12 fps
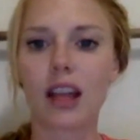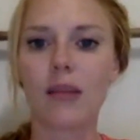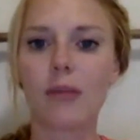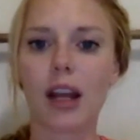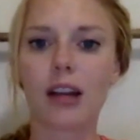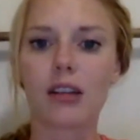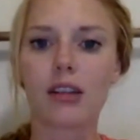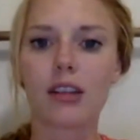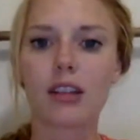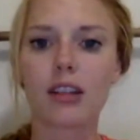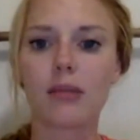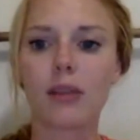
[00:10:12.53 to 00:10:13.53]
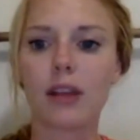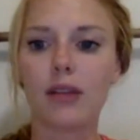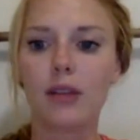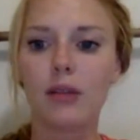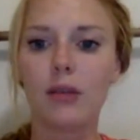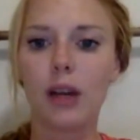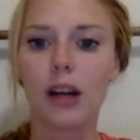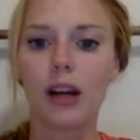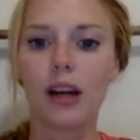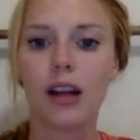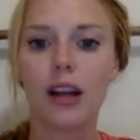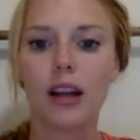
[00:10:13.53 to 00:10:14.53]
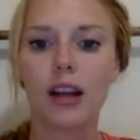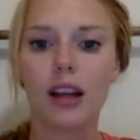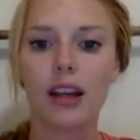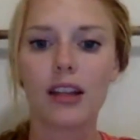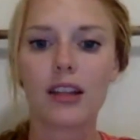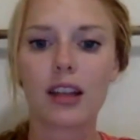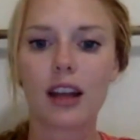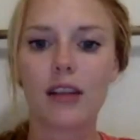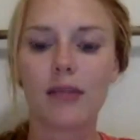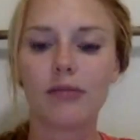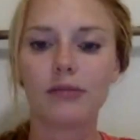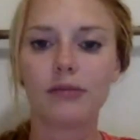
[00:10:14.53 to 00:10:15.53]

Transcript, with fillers: a microsystem level where it's um,